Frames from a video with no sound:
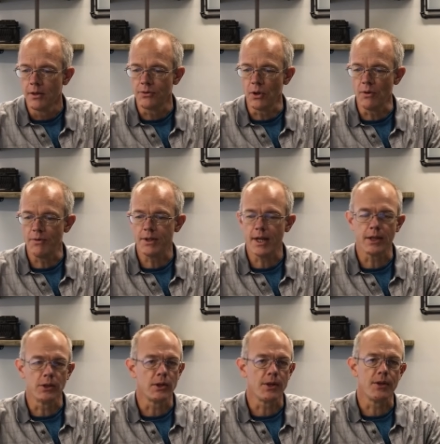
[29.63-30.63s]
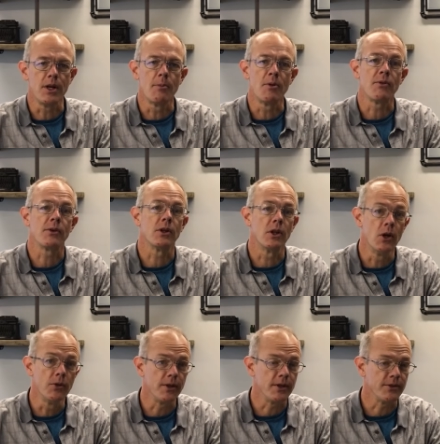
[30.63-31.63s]
So if you take a look at the number of
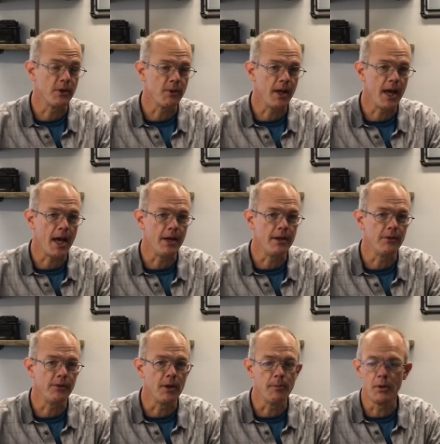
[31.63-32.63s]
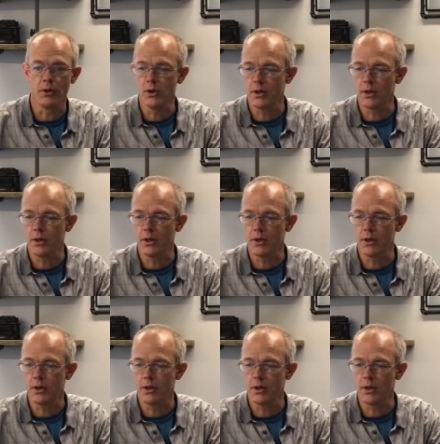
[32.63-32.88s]
closings that we had in December,